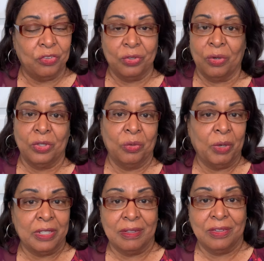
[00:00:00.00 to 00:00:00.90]
you're on your way
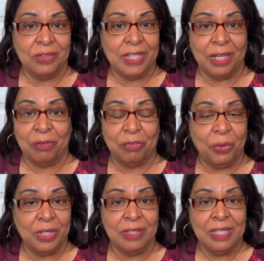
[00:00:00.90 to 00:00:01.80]
to, to
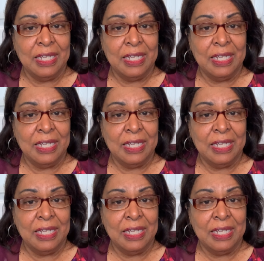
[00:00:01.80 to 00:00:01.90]
California.